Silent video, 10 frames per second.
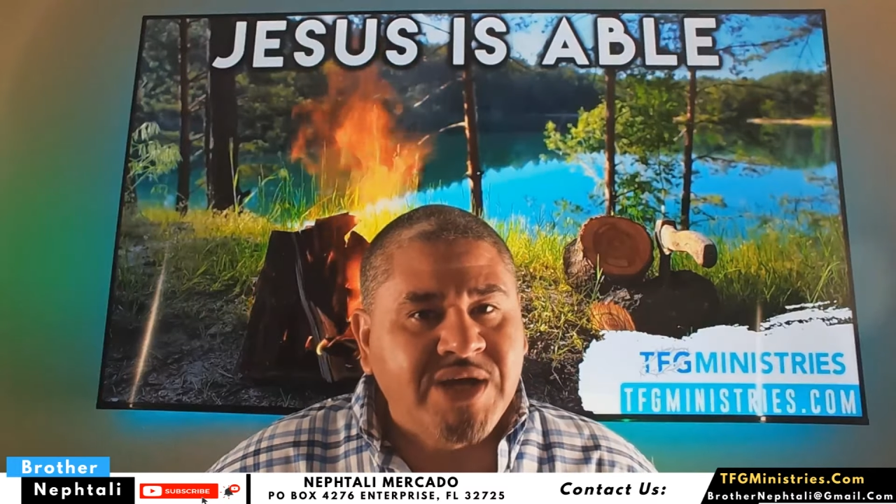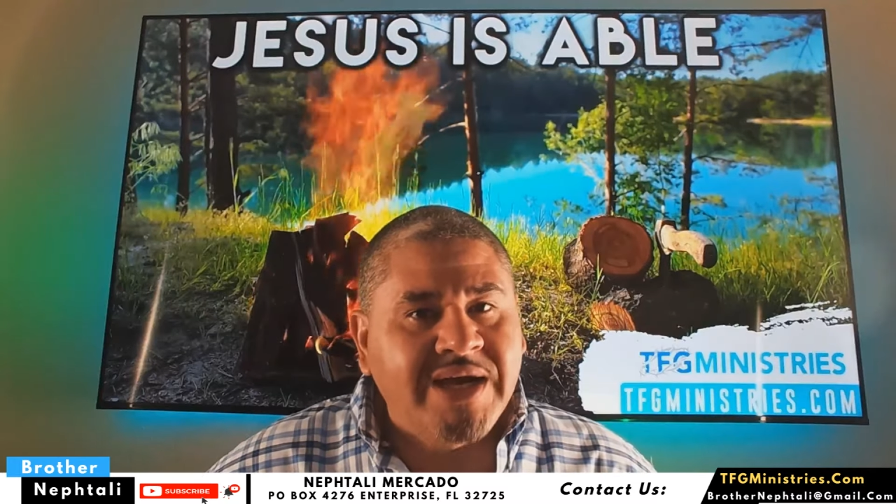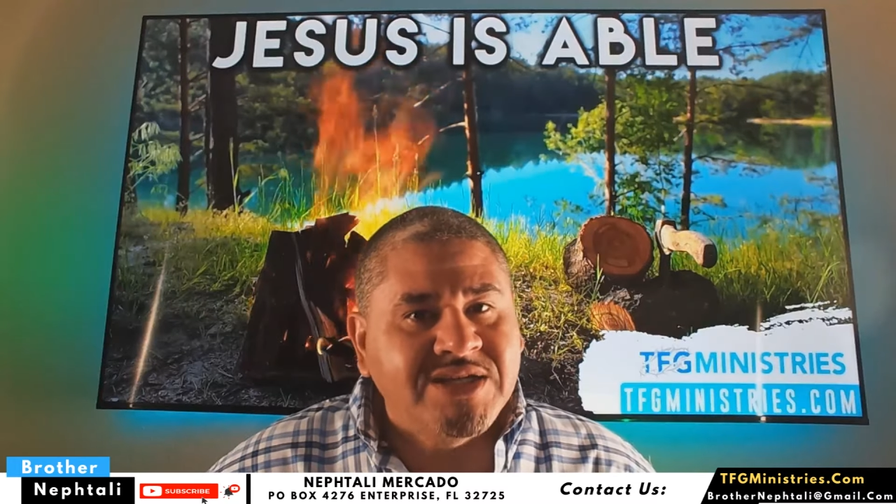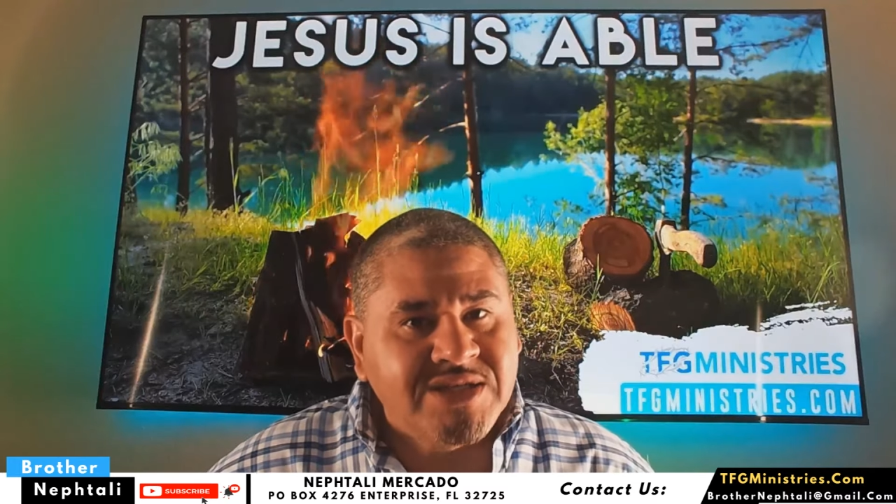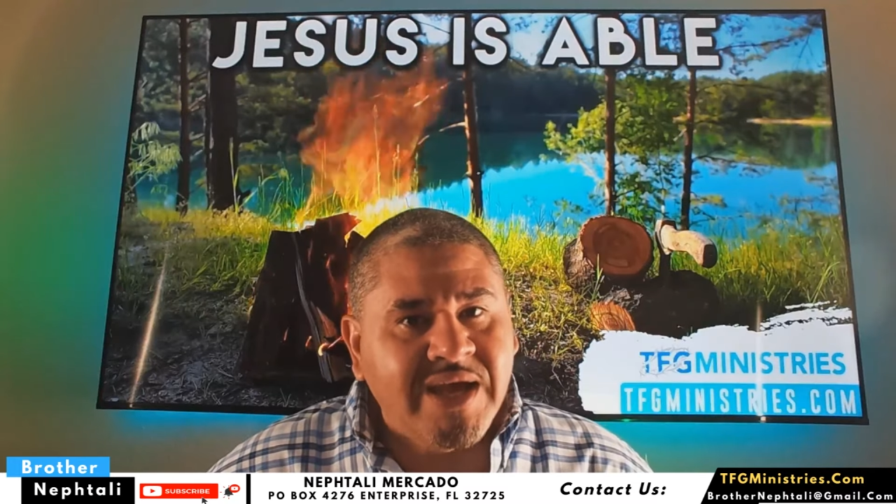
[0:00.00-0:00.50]

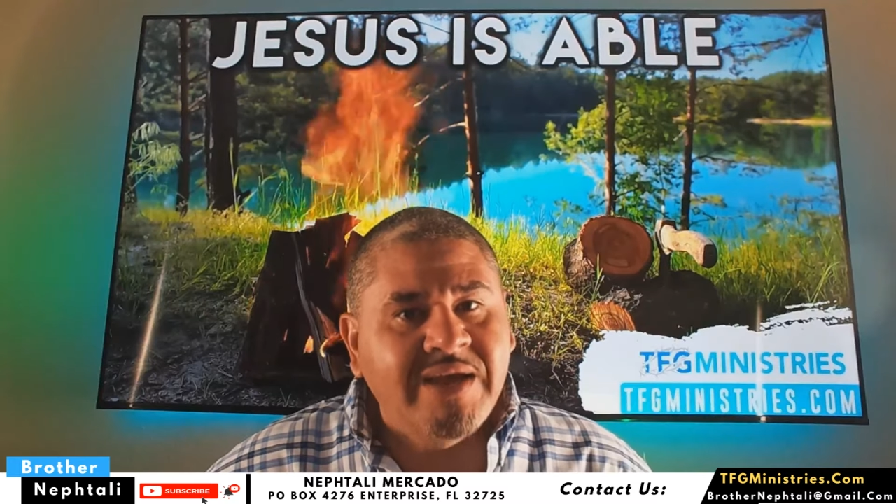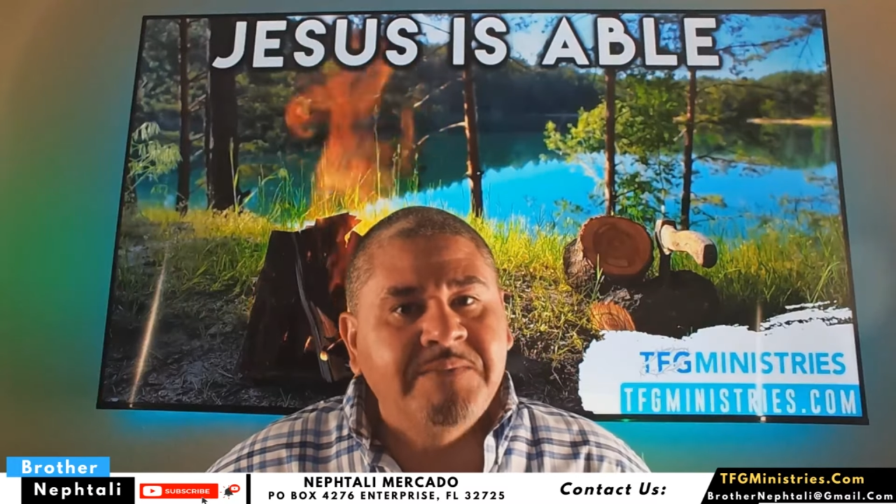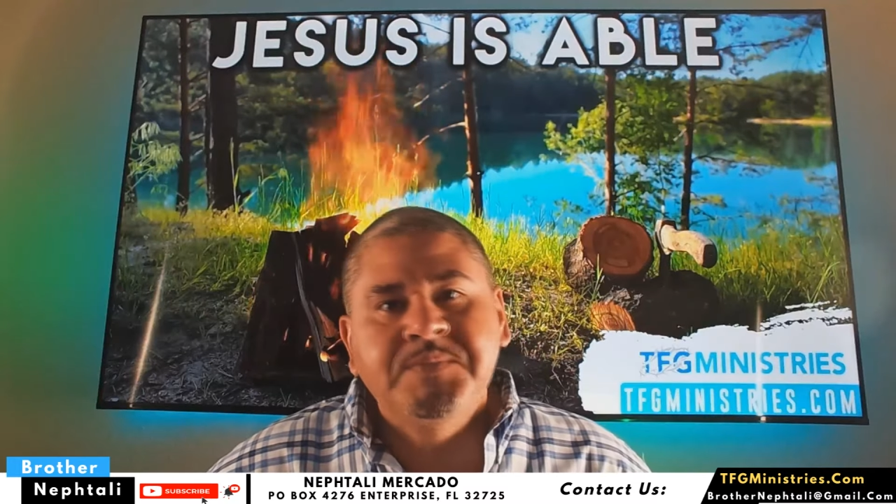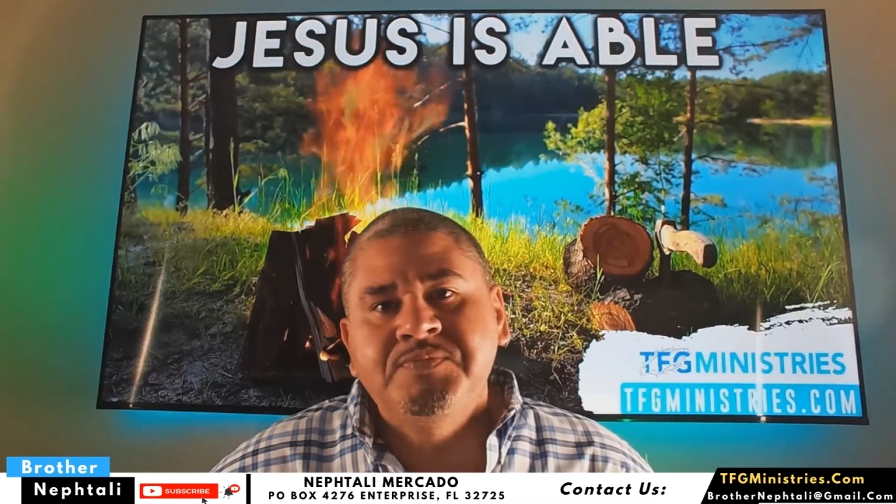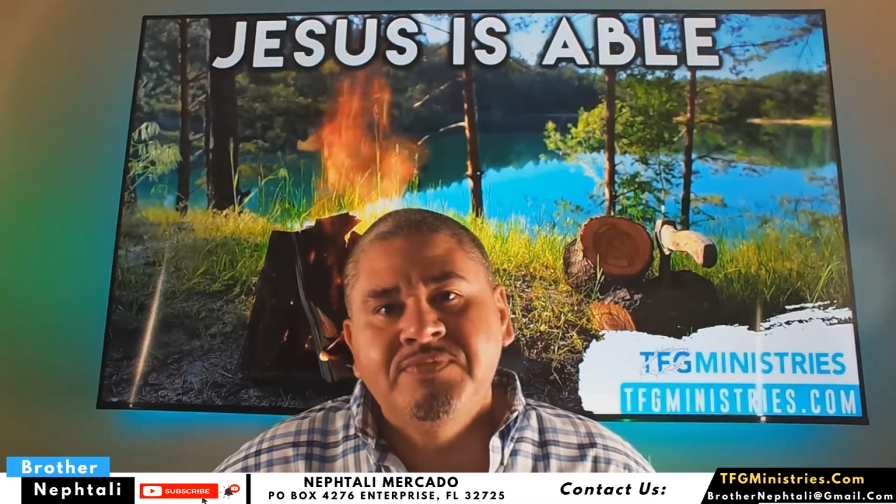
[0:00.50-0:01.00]
I say?
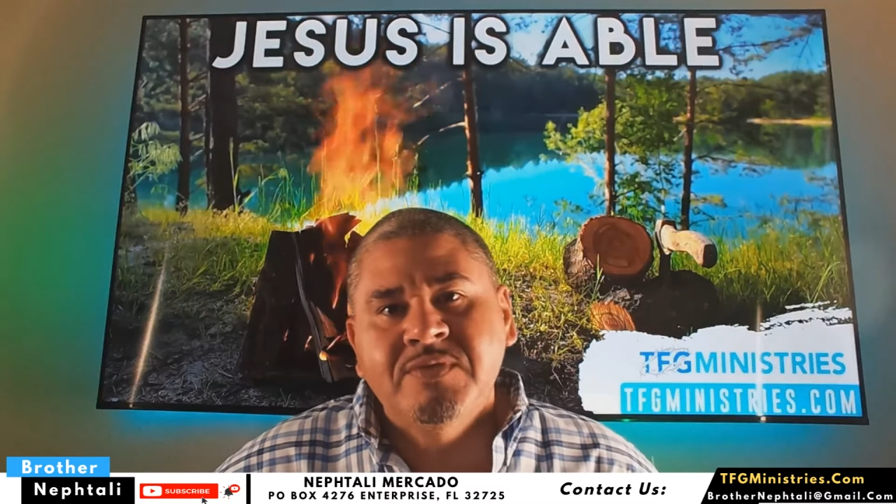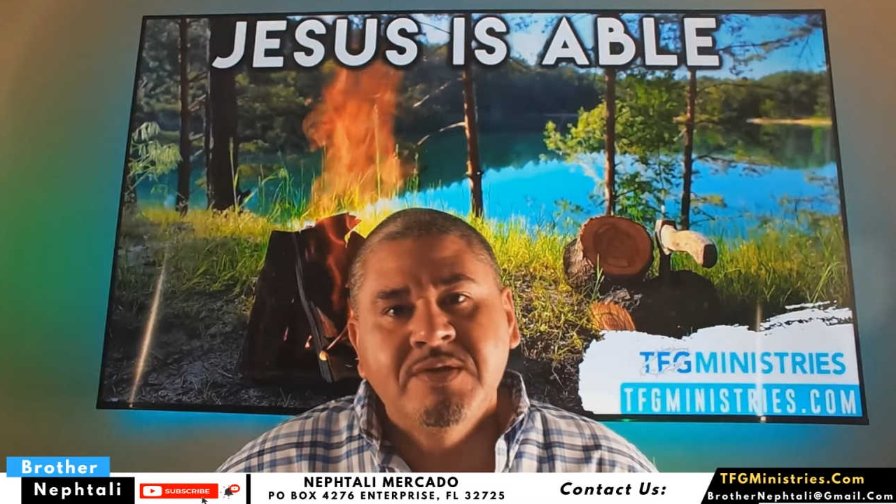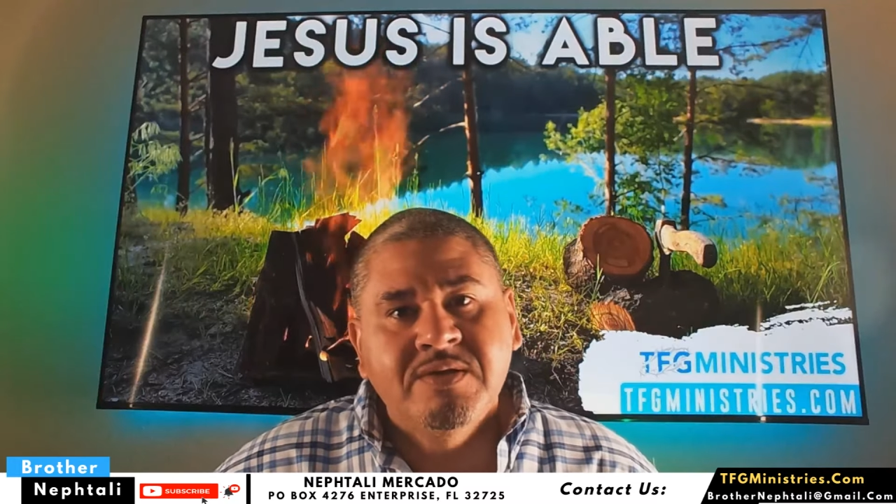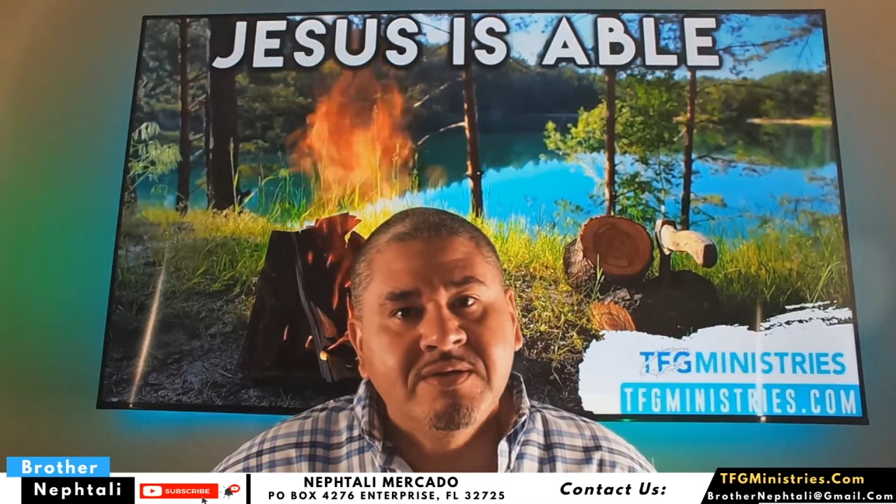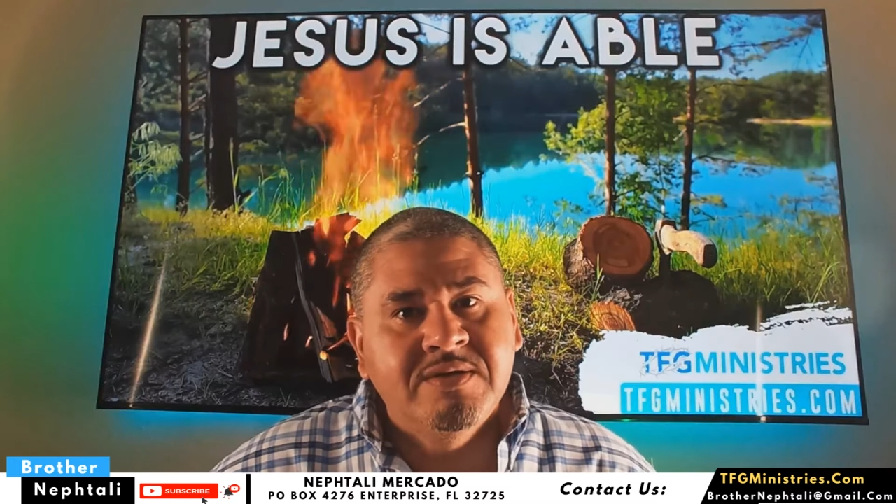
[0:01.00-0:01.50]

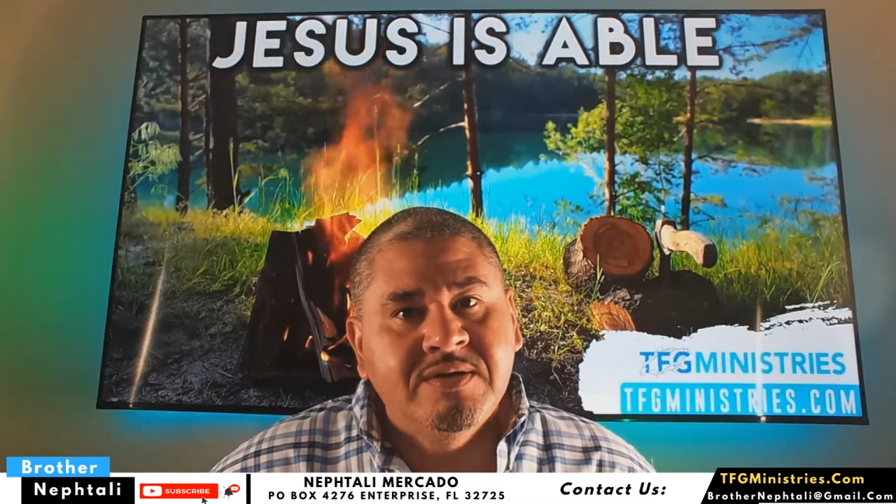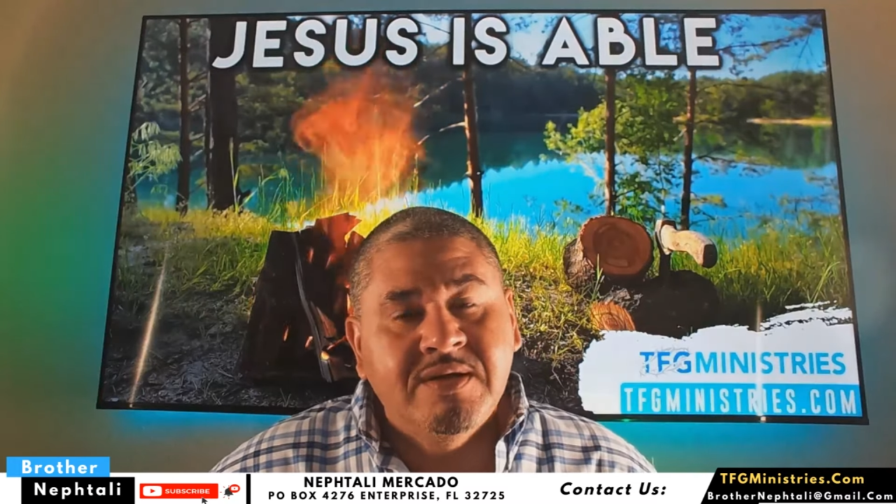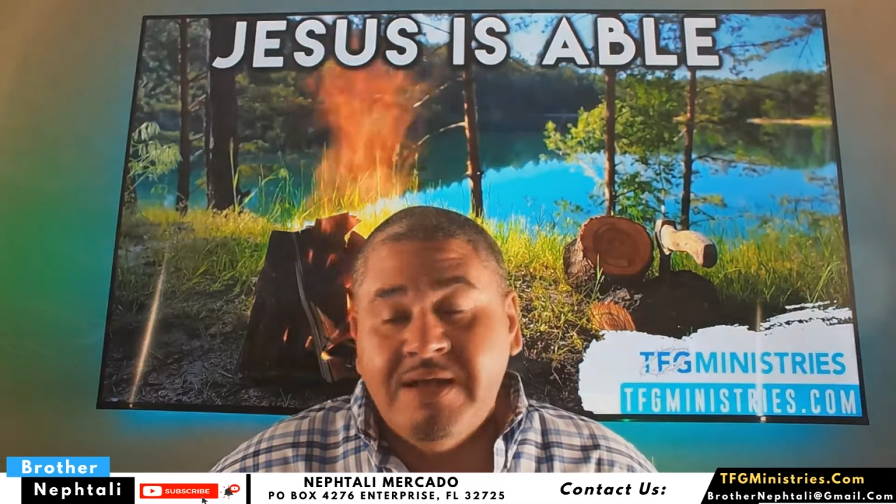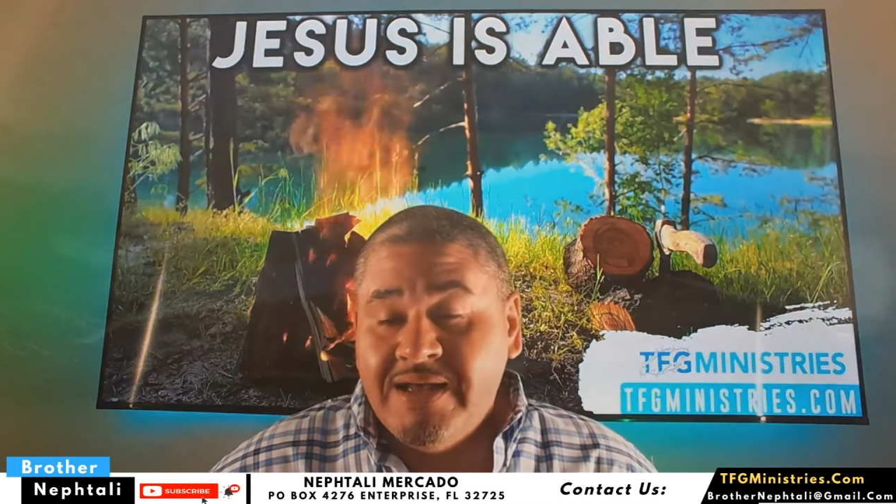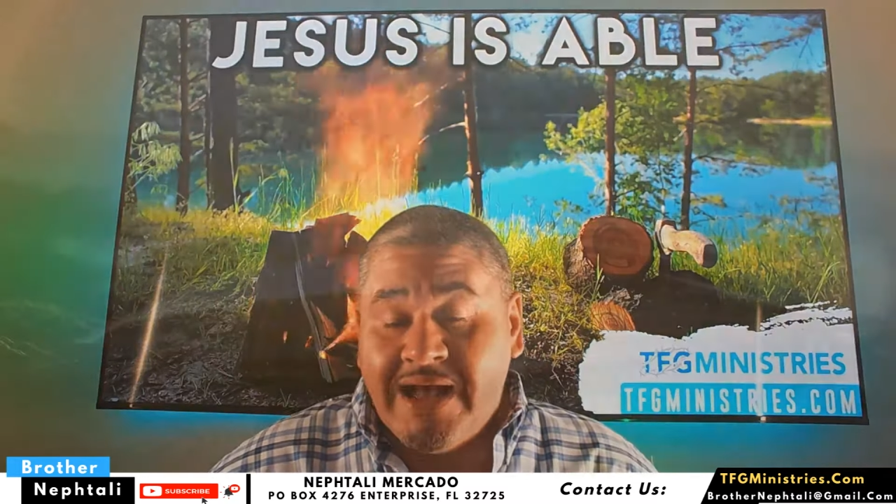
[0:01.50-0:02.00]

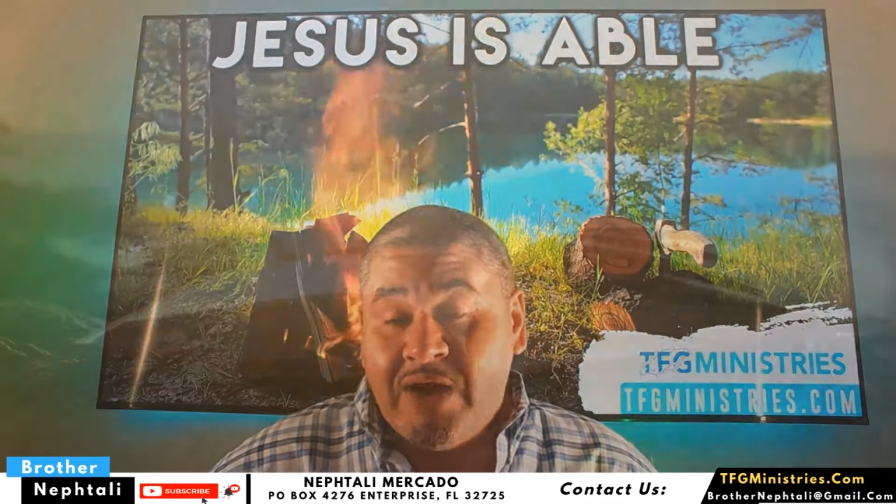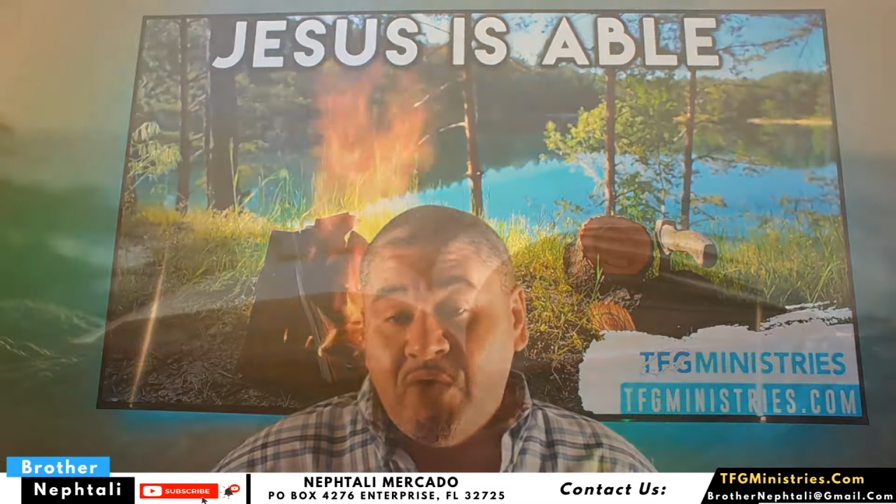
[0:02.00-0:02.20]
I don't